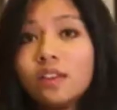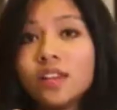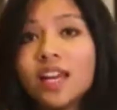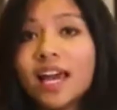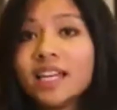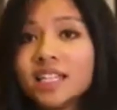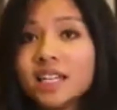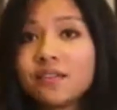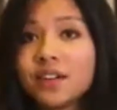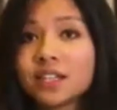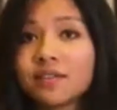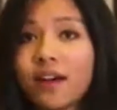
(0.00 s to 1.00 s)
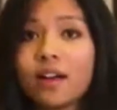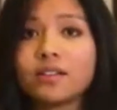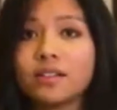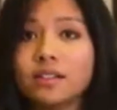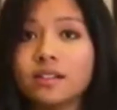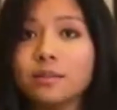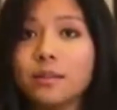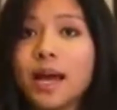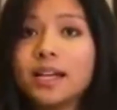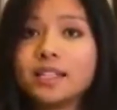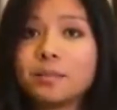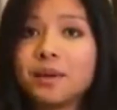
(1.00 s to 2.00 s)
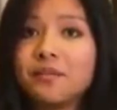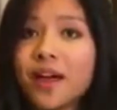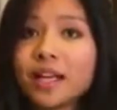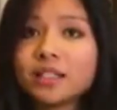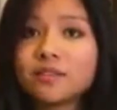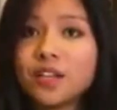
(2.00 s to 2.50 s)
The NTFS file system has some advanced